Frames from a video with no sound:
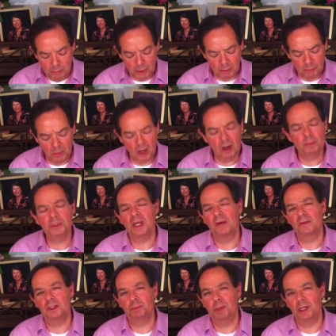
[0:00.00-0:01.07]
But moms
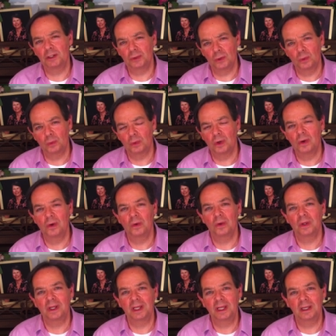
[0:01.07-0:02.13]
have a special
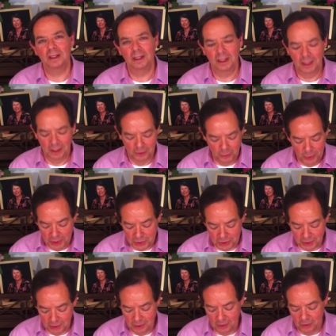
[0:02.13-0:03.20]
role in a
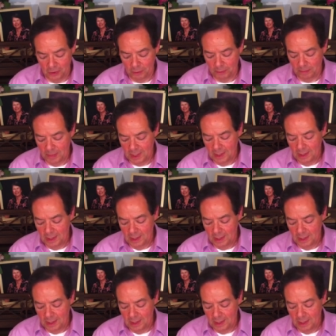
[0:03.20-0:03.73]
Christian home.